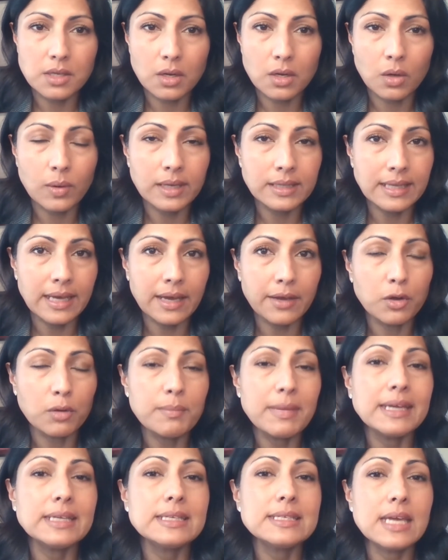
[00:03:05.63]
and that you're
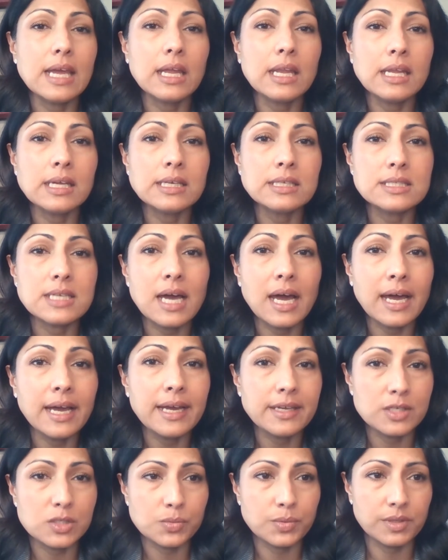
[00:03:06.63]
maintaining
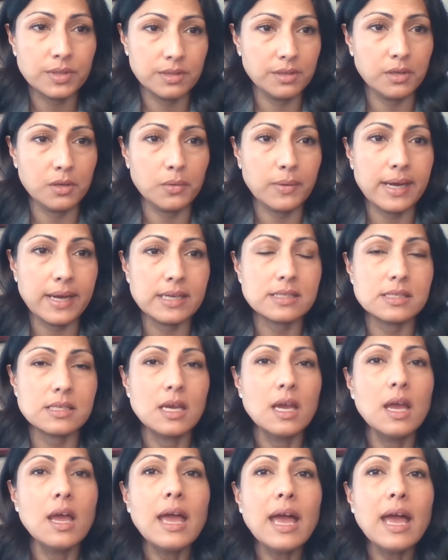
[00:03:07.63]
ties with the U.S.